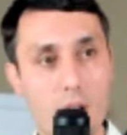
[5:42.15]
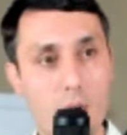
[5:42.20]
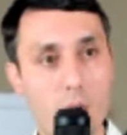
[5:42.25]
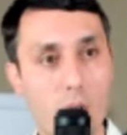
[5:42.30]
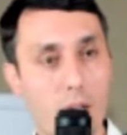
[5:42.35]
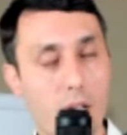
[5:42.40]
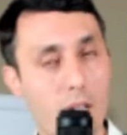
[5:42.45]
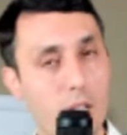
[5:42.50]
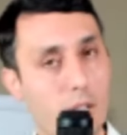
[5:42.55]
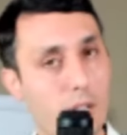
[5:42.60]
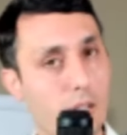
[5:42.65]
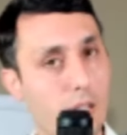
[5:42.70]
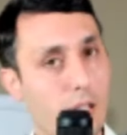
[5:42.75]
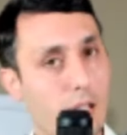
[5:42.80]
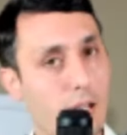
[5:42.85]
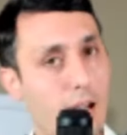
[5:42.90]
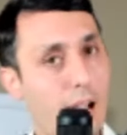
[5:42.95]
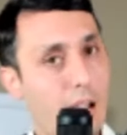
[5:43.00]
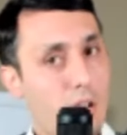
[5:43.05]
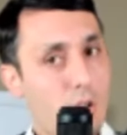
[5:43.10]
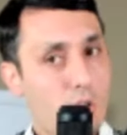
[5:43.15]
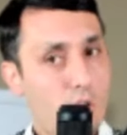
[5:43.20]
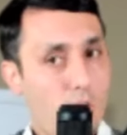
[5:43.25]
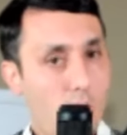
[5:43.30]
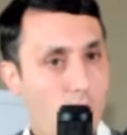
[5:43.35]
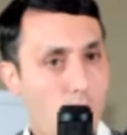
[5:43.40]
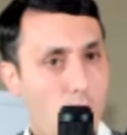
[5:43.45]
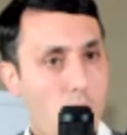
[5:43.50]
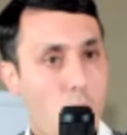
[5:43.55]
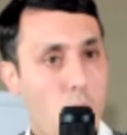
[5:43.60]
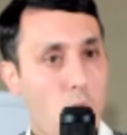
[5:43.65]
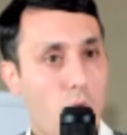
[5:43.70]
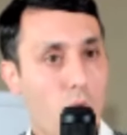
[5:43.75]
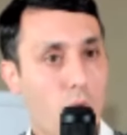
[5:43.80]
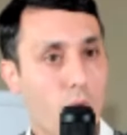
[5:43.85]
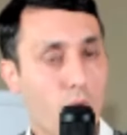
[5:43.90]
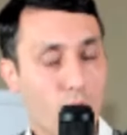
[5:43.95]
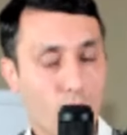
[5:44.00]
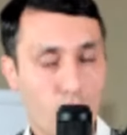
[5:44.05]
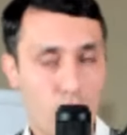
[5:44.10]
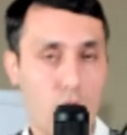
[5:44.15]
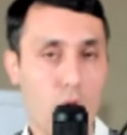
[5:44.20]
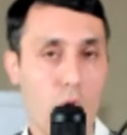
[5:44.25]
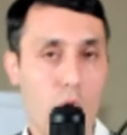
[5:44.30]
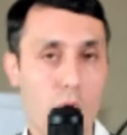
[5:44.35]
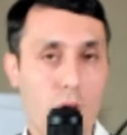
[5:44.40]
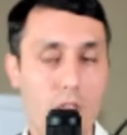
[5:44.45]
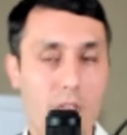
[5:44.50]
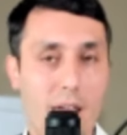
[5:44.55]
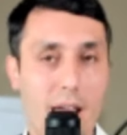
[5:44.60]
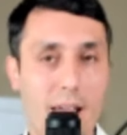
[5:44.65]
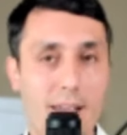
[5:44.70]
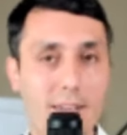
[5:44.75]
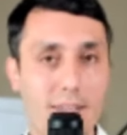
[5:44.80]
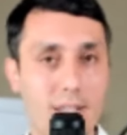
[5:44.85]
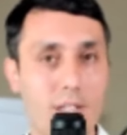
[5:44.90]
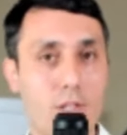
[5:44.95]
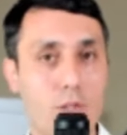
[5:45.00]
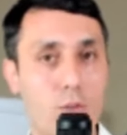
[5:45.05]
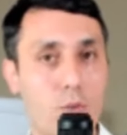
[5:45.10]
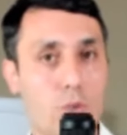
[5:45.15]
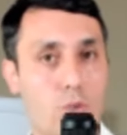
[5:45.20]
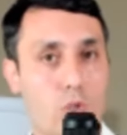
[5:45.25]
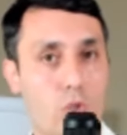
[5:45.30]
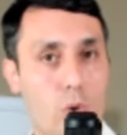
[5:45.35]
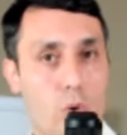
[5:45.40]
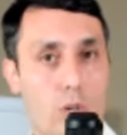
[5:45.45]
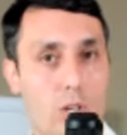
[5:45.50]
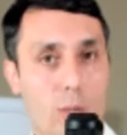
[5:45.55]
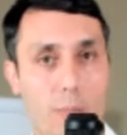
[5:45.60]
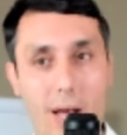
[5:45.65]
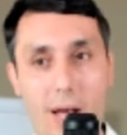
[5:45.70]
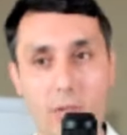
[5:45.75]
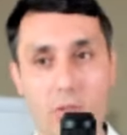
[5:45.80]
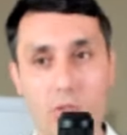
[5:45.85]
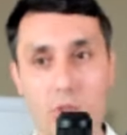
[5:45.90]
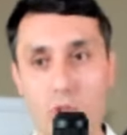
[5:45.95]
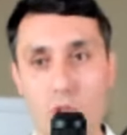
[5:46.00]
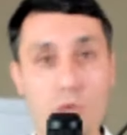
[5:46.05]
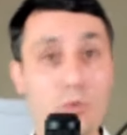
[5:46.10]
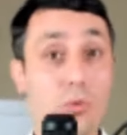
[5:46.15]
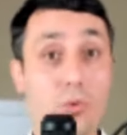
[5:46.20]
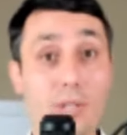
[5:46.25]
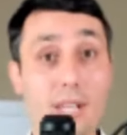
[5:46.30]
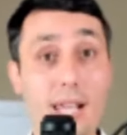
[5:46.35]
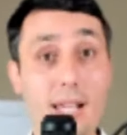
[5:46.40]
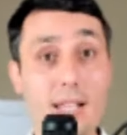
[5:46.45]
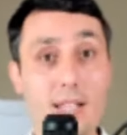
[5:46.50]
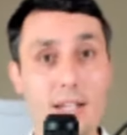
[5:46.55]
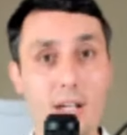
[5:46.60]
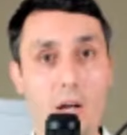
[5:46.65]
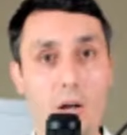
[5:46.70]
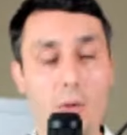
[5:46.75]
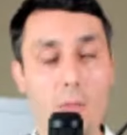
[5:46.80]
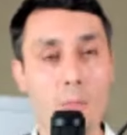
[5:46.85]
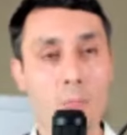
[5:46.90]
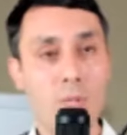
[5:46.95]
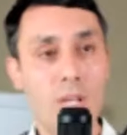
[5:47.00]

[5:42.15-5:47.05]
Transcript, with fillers: you know like and I know for sure that this student joined about two, three days ago.